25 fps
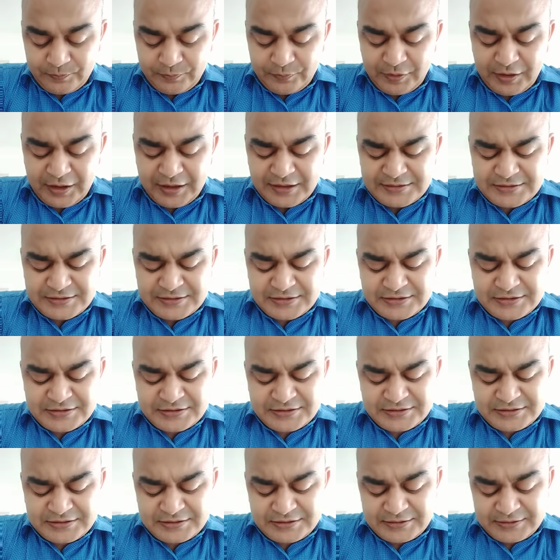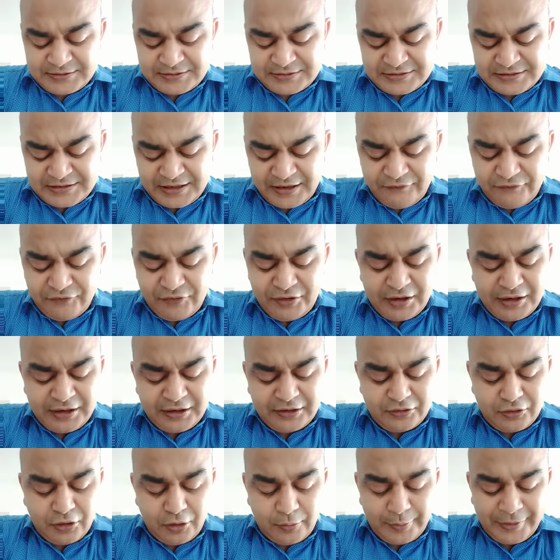plays in several
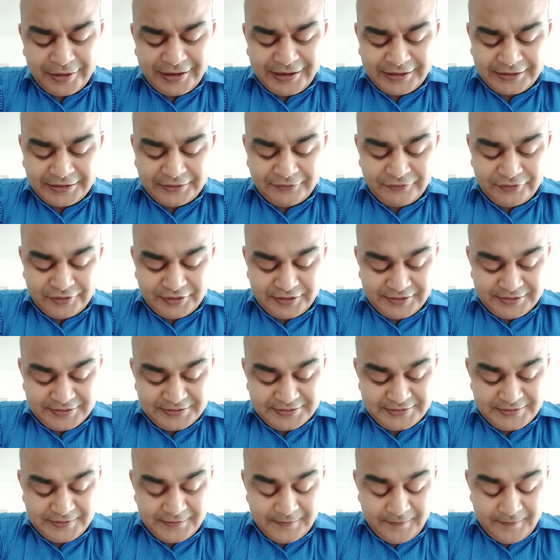economic activities.